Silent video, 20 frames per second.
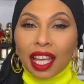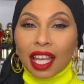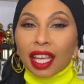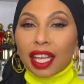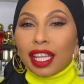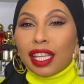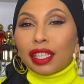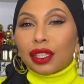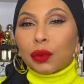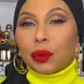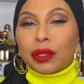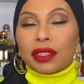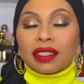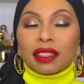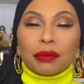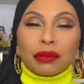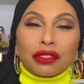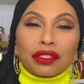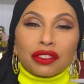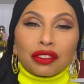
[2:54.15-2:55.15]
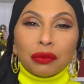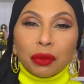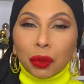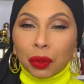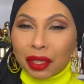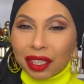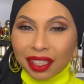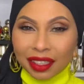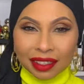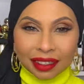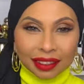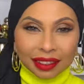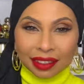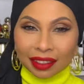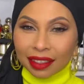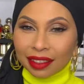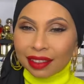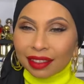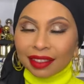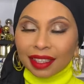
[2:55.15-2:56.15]
hit with some smoky
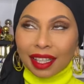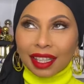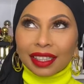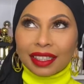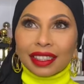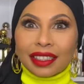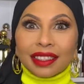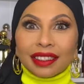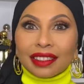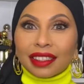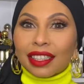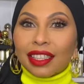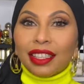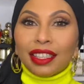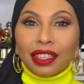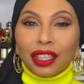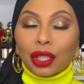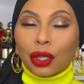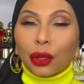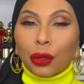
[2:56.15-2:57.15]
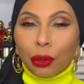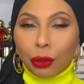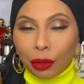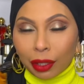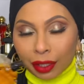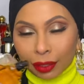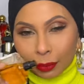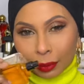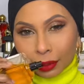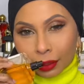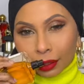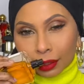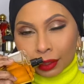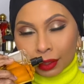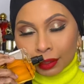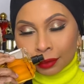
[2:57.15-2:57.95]
incense, and it is incredible.